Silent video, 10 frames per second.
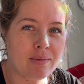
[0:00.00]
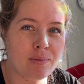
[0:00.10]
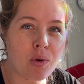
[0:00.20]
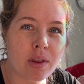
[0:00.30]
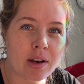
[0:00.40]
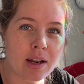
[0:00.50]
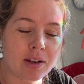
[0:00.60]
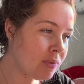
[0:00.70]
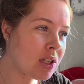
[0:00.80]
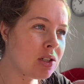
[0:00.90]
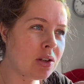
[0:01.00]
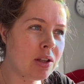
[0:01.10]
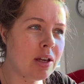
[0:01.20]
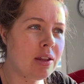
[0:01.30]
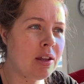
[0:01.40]
more than I do,
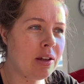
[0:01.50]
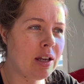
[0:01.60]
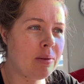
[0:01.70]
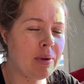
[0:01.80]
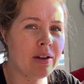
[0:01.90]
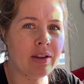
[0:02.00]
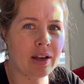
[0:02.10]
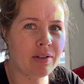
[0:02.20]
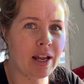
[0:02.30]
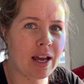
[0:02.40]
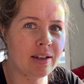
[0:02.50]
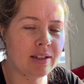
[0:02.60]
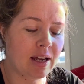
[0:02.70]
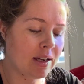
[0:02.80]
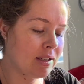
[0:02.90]
so they'll eat a meal and they already had
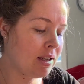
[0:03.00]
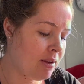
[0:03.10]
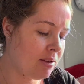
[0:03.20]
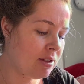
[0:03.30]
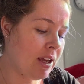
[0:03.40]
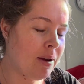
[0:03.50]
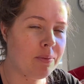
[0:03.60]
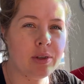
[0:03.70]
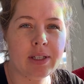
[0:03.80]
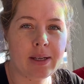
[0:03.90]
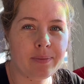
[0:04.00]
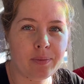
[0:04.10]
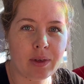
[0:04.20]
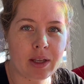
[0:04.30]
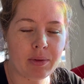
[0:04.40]
snacks. So yeah, we'll see
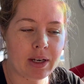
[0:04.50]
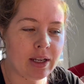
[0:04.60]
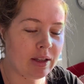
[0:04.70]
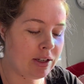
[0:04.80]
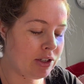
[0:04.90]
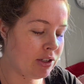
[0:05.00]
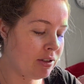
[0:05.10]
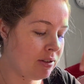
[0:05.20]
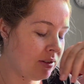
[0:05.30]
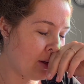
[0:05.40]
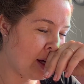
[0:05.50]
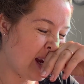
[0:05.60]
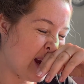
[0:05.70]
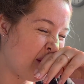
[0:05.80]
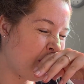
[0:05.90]
when they want to eat lunch.
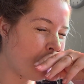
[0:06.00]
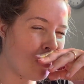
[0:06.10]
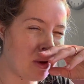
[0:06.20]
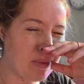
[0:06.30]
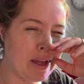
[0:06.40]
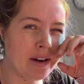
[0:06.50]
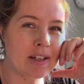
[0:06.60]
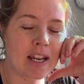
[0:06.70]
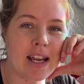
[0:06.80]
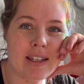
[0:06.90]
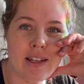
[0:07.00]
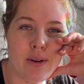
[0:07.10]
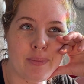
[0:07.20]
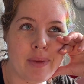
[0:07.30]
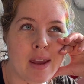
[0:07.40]
Again, we woke up later today,
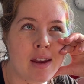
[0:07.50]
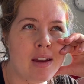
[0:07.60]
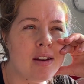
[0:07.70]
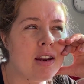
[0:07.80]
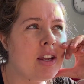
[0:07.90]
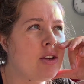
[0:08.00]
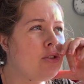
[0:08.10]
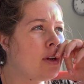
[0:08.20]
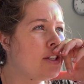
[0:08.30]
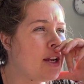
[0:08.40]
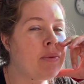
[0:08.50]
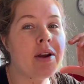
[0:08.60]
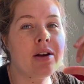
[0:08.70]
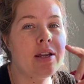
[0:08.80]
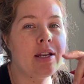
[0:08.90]
so not a huge rush, and we
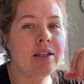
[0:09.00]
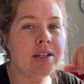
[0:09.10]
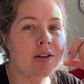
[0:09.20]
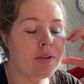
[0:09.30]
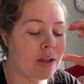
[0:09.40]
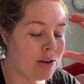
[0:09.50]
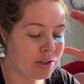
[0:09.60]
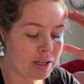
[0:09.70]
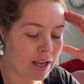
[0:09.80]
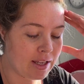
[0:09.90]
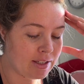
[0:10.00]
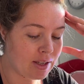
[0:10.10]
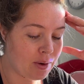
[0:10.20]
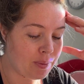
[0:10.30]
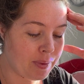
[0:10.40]
are eating dinner later tonight.
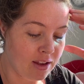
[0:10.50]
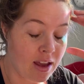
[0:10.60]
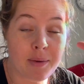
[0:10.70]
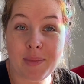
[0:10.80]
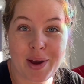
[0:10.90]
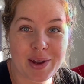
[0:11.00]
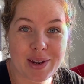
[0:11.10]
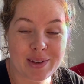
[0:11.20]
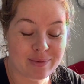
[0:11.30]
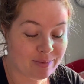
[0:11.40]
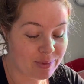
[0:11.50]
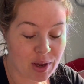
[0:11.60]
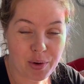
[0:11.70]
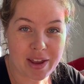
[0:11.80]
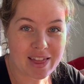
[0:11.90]
So yeah, I'm gonna
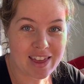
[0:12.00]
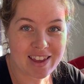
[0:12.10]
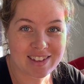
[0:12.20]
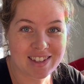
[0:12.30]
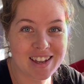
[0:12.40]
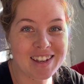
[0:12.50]
go eat this.